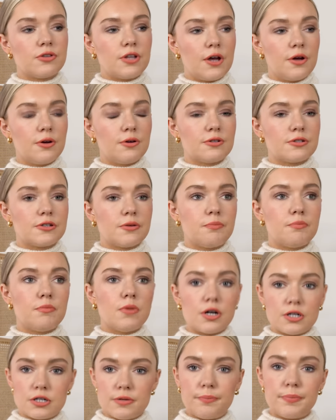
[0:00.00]
those
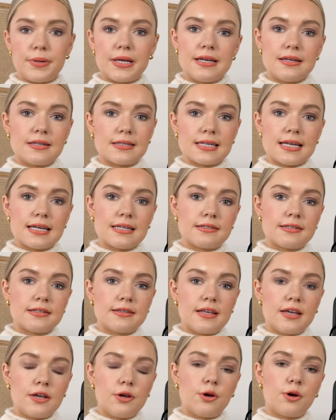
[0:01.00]
modern pieces
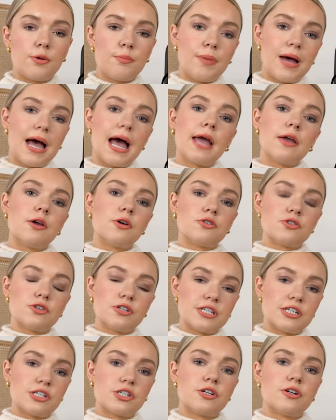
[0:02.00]
that you can pair your
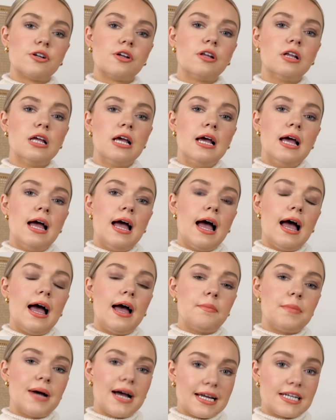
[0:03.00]
traditional
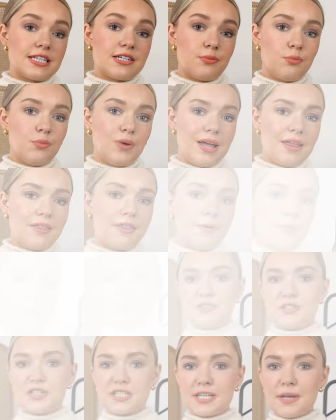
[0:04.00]
Um, item with. So
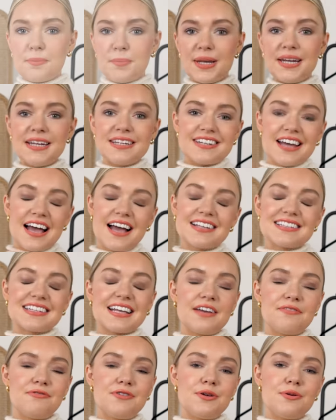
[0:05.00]
just a minute to ask
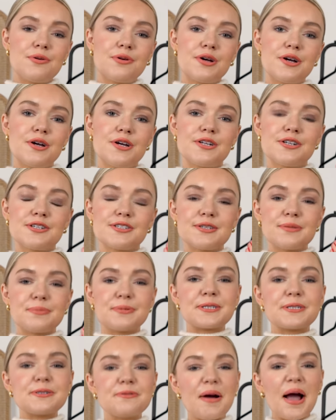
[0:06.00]
if you could
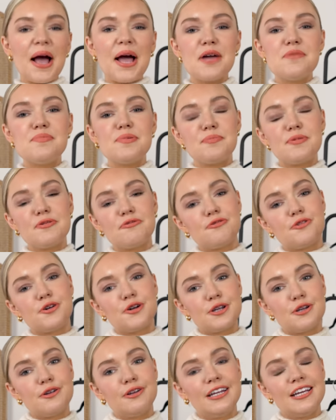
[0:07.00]
subscribe
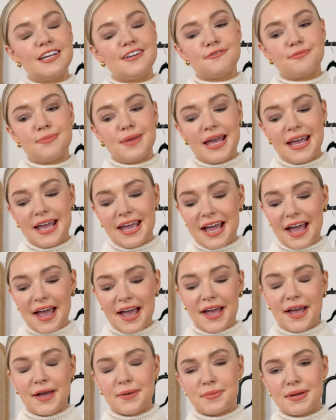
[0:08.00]
before you leave me,
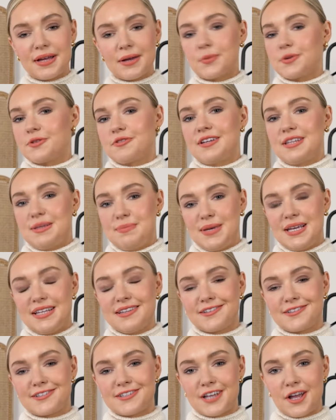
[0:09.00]
um, it would really
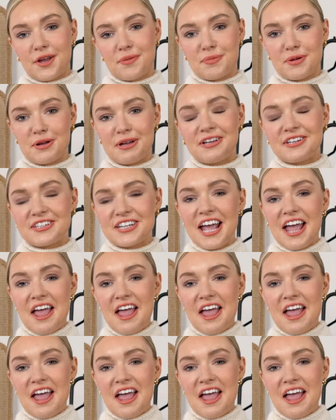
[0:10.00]
mean so much.